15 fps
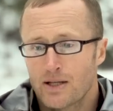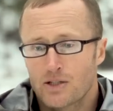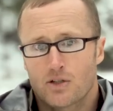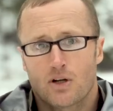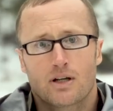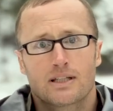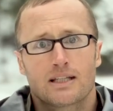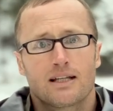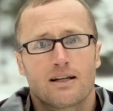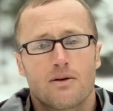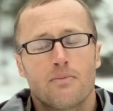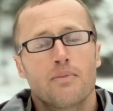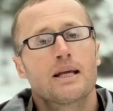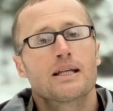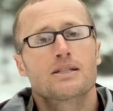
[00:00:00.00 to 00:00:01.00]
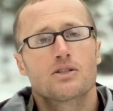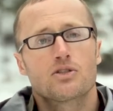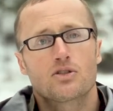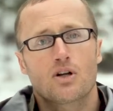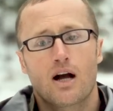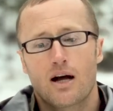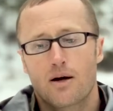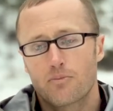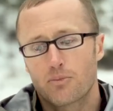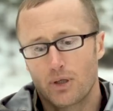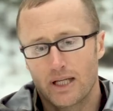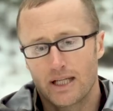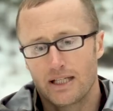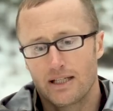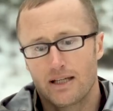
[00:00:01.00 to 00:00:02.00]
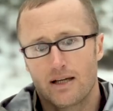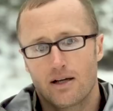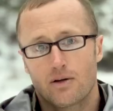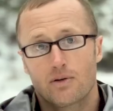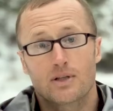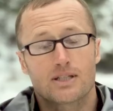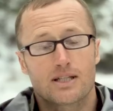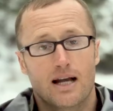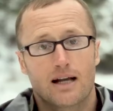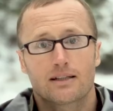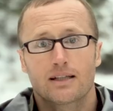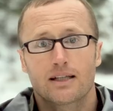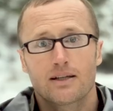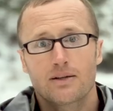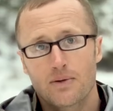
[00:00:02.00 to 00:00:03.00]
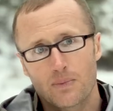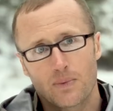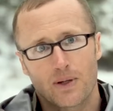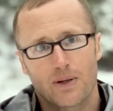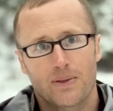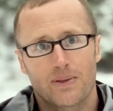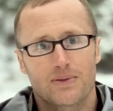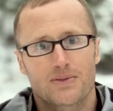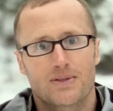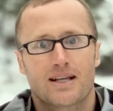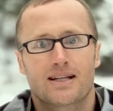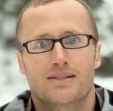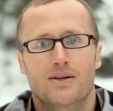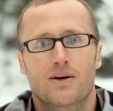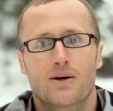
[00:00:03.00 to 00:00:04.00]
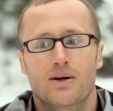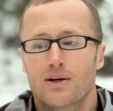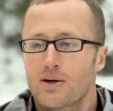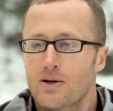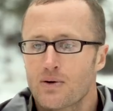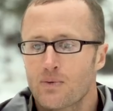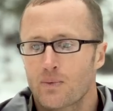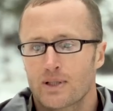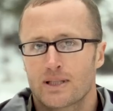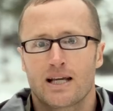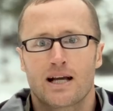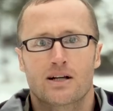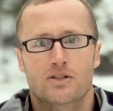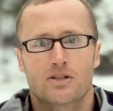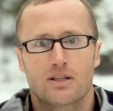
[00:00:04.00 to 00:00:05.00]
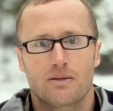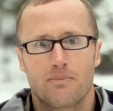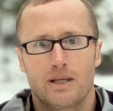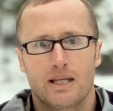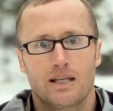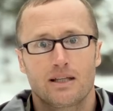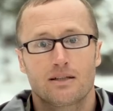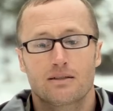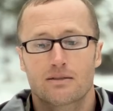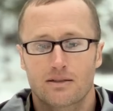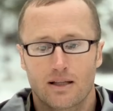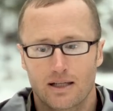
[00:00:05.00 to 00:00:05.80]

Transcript: Sean did an amazing job breaking down exactly what all those things are, what they actually mean,